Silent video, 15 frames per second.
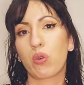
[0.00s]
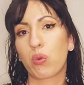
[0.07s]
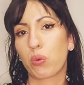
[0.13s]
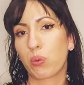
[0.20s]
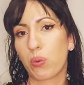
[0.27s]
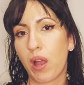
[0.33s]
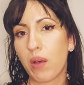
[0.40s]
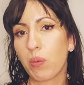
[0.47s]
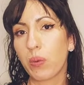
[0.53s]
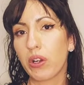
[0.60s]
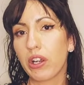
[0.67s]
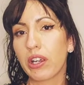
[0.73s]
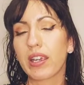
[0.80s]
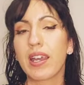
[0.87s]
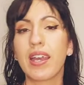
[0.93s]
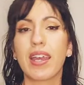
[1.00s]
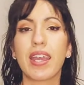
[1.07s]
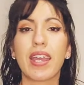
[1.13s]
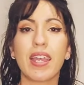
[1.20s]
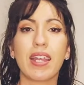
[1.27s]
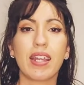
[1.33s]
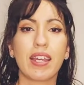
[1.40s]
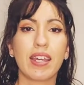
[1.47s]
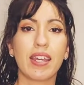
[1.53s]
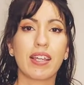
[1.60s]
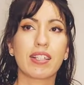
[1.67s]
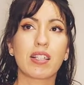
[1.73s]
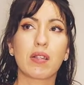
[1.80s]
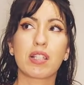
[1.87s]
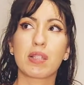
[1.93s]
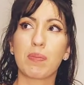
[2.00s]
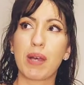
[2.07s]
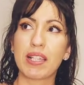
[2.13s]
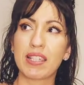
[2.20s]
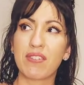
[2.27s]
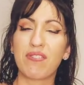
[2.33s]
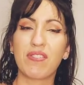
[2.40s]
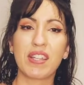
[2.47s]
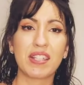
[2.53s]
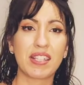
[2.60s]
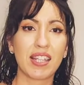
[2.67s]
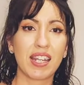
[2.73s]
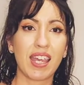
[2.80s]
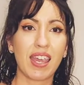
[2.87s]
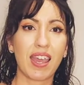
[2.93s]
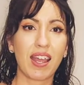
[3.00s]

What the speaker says: grunt work, it is specificity,